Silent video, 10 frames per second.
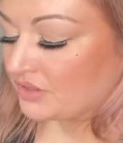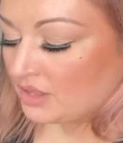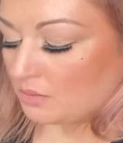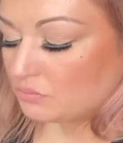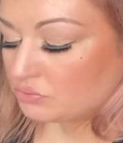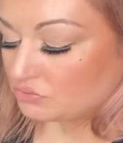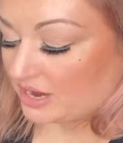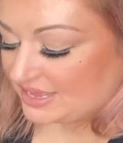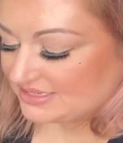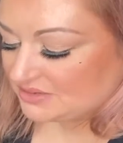
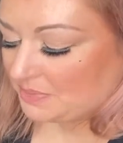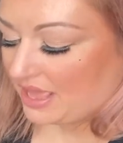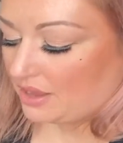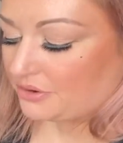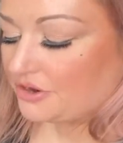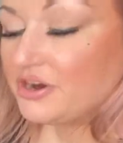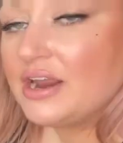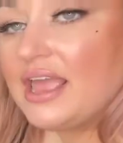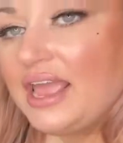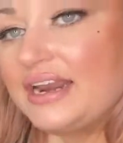pressed powder.
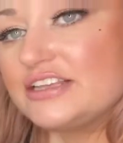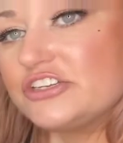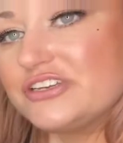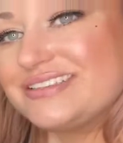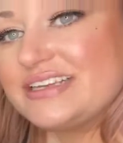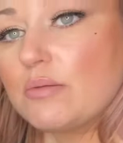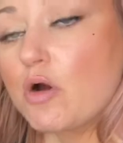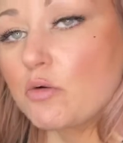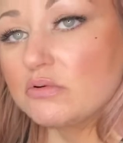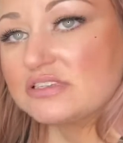And as you can see, I'm
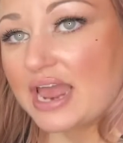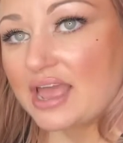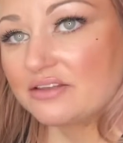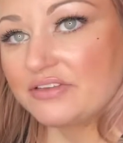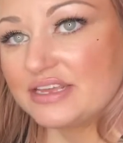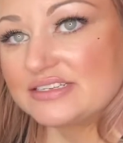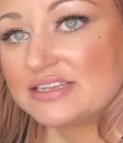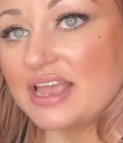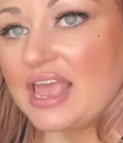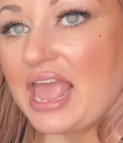almost out of
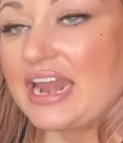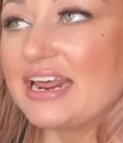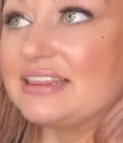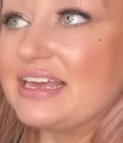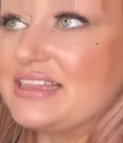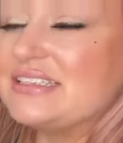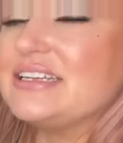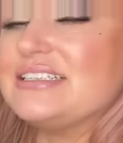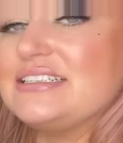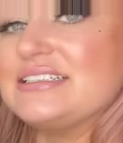it. And I like this
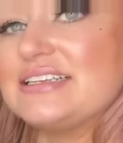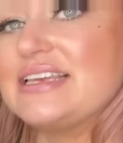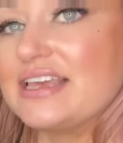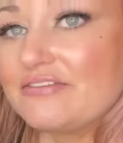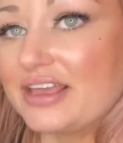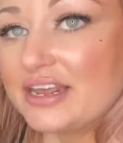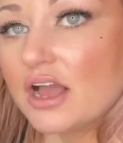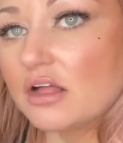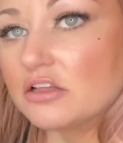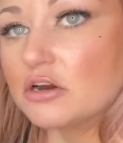because it doesn't give any
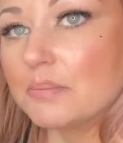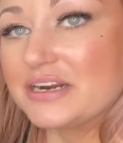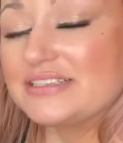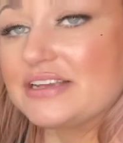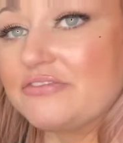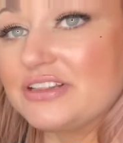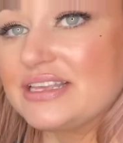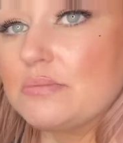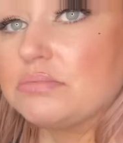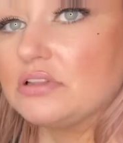color, but it
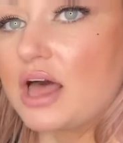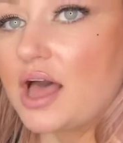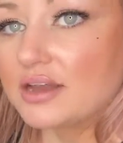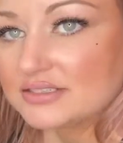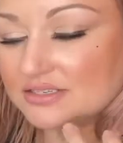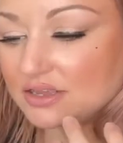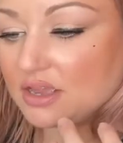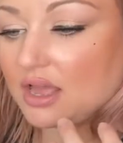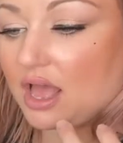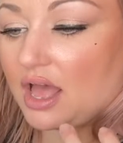definitely blocks
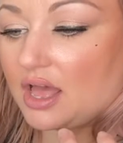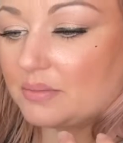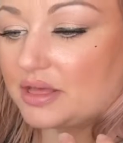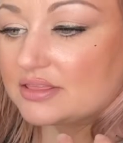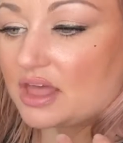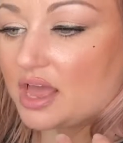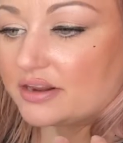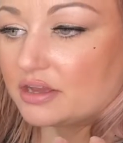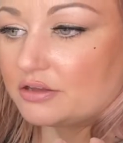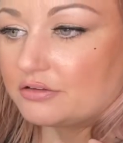a lot
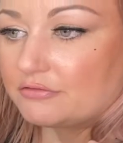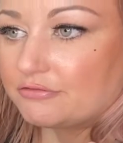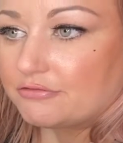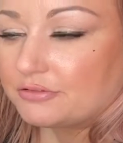of